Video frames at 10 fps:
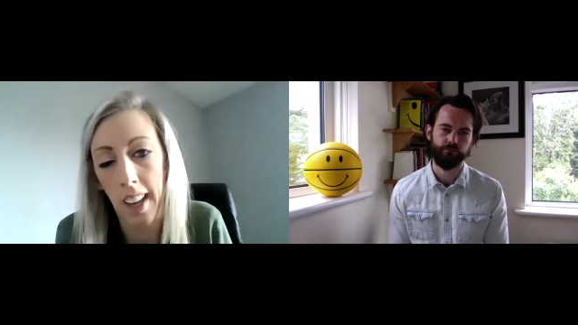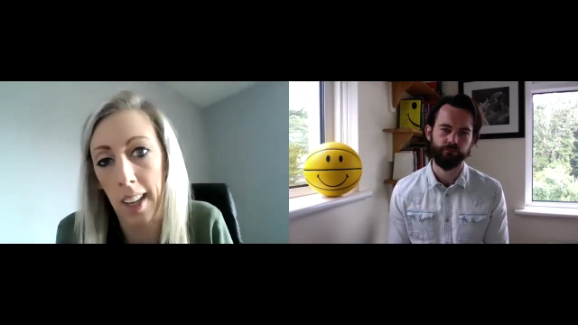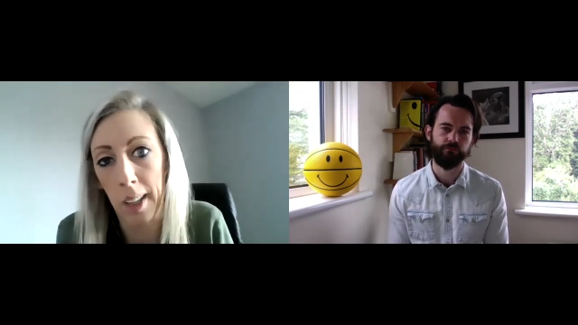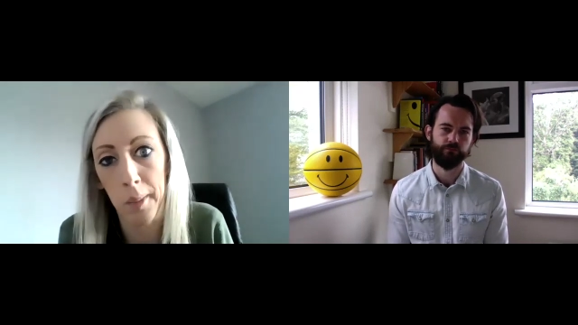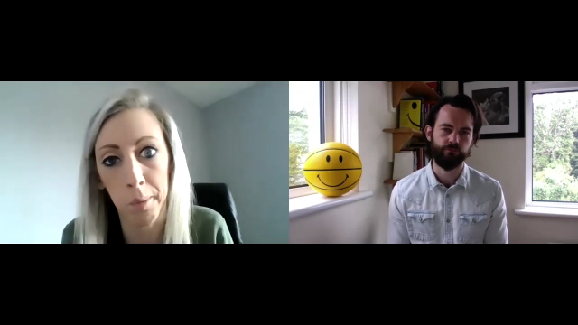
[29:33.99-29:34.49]

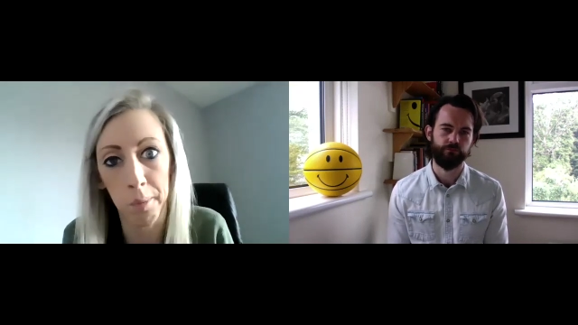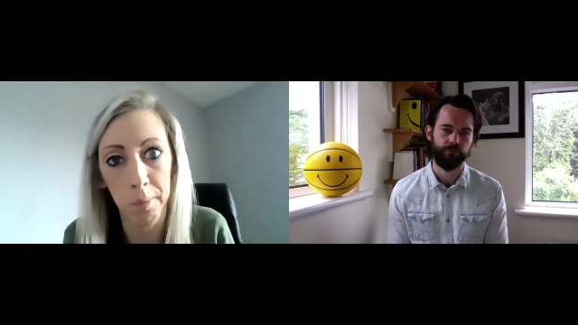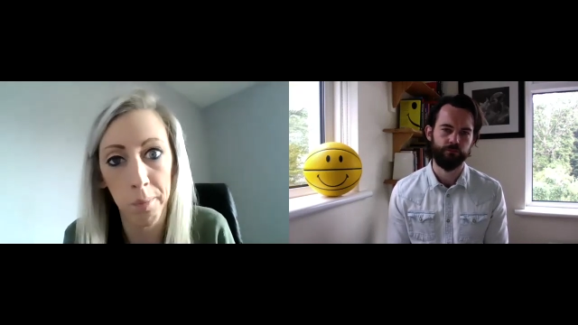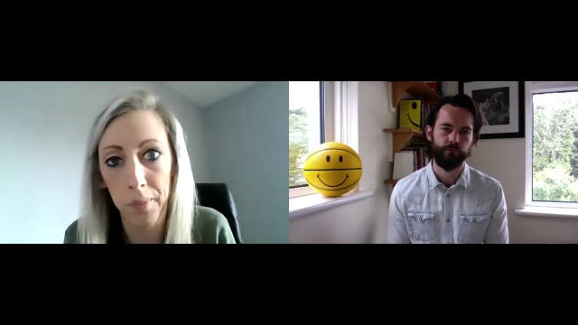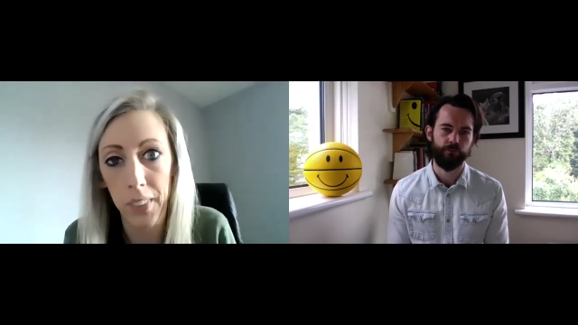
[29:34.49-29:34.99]
Speaker 1: Um,
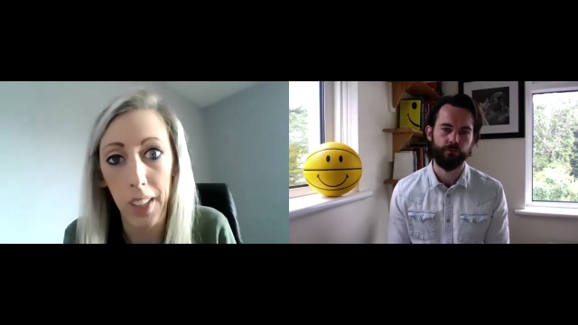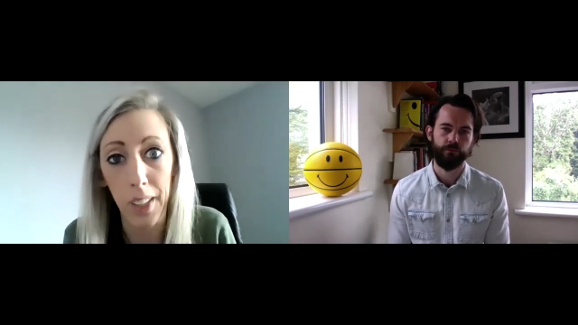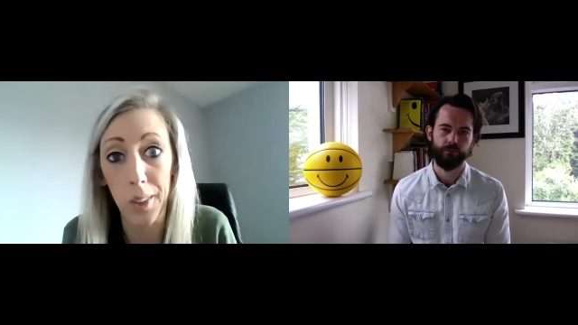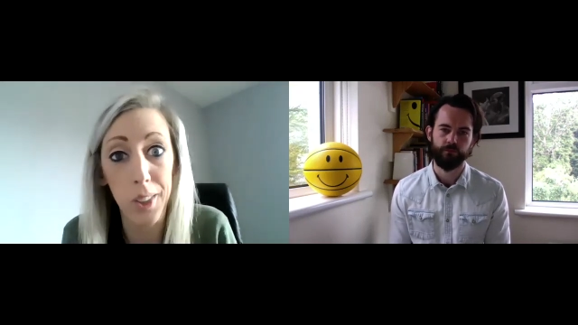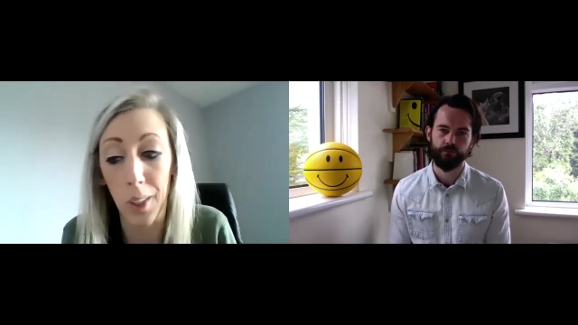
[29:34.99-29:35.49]
you know,
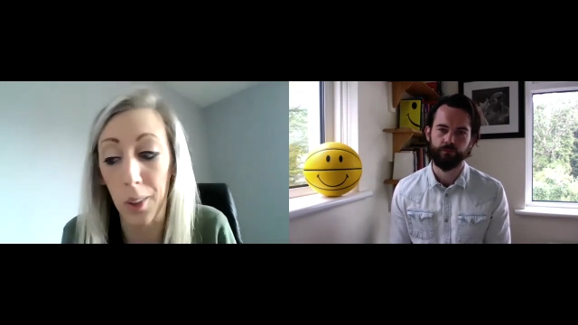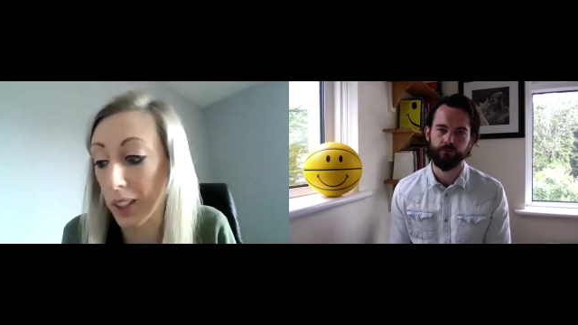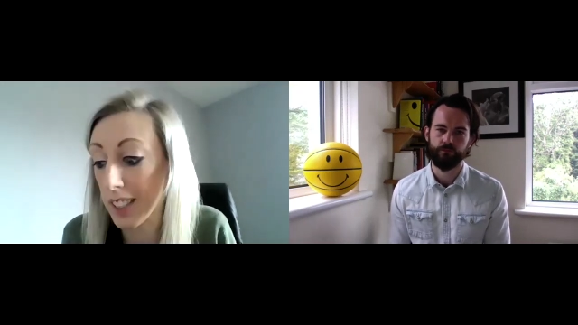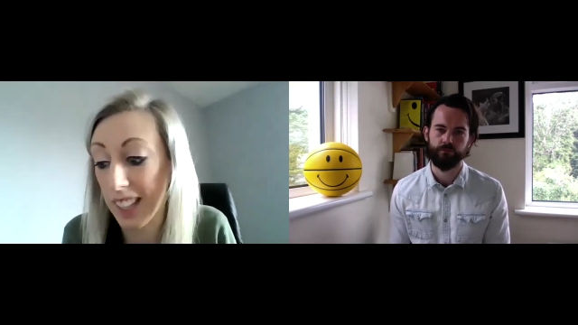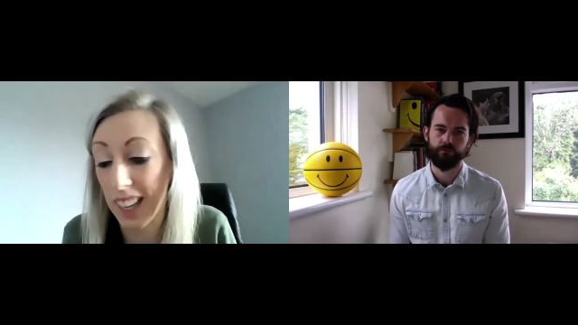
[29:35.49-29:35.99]

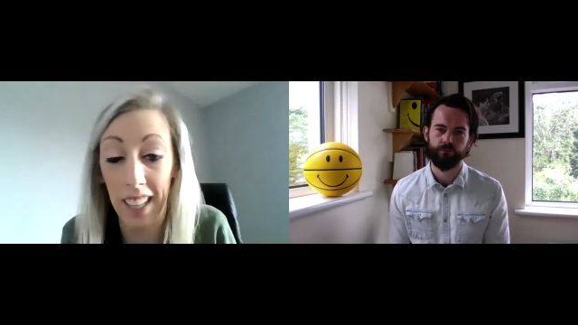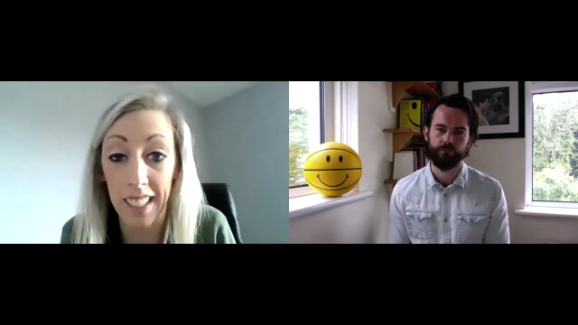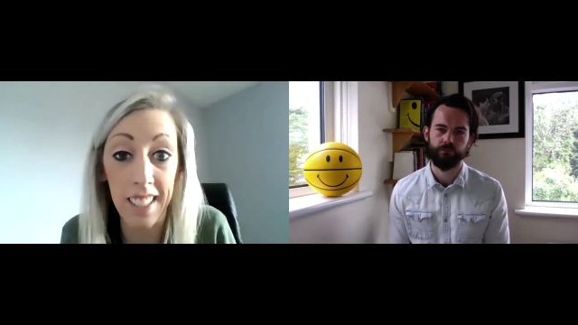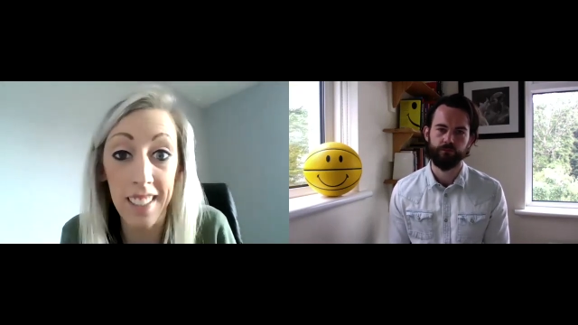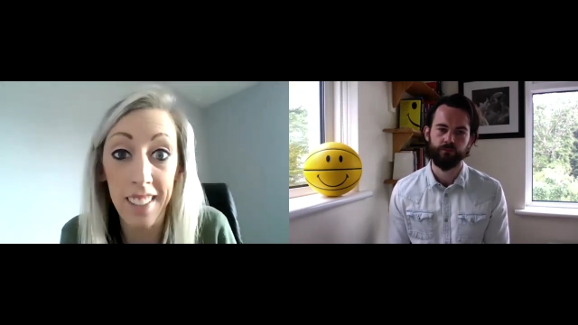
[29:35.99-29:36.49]
Dolores
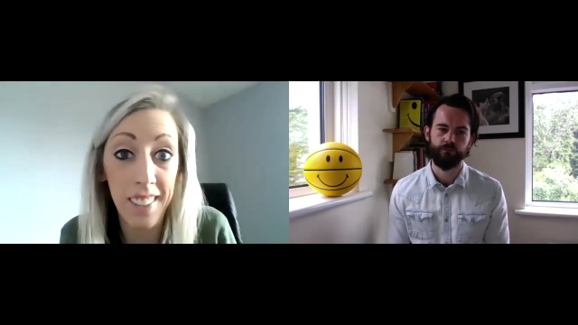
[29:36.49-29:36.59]
Kelly